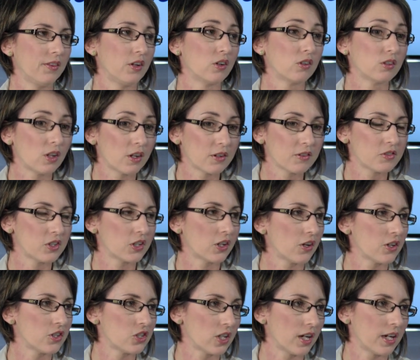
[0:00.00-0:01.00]
There were a lot of
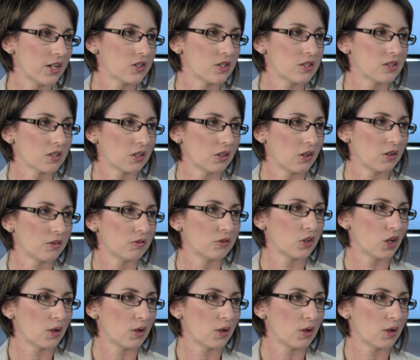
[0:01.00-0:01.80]
negotiations, a lot of